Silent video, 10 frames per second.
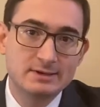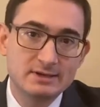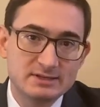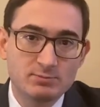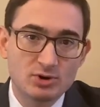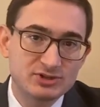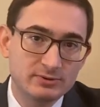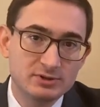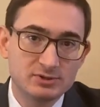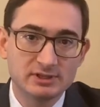is
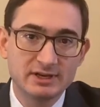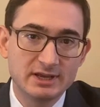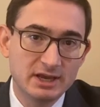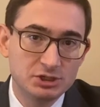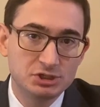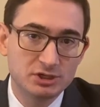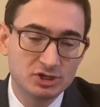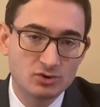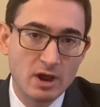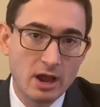personal injury litigation and
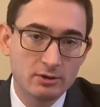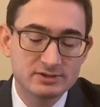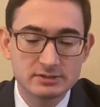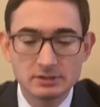trials.